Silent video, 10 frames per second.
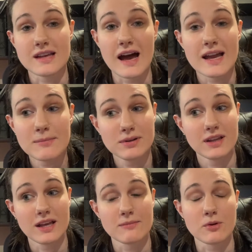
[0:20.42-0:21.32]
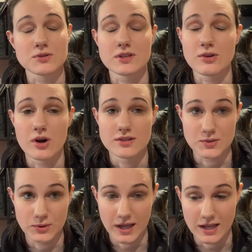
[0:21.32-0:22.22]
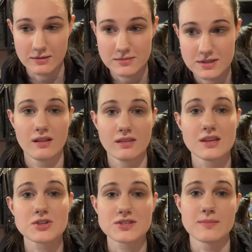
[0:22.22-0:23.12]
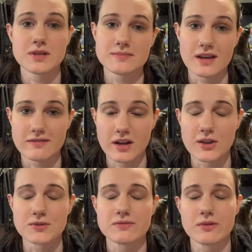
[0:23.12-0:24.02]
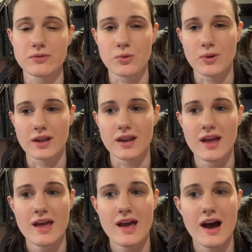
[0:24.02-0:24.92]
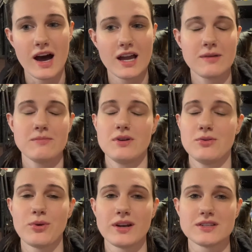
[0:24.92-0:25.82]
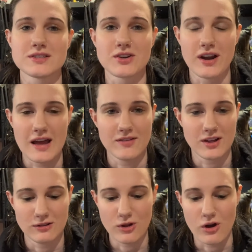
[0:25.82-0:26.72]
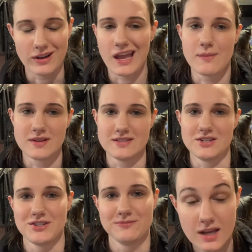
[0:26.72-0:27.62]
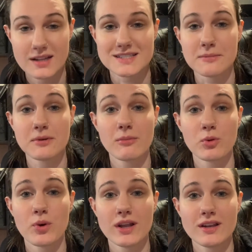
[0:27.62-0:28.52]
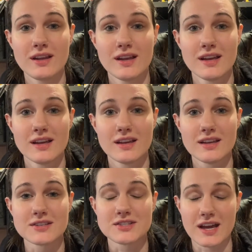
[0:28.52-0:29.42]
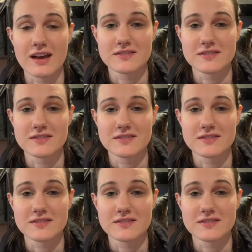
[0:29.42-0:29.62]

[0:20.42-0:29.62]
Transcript: I play mostly console games, these are some tips I find useful for when I'm ready to start having a long gaming session. Tip number one is to have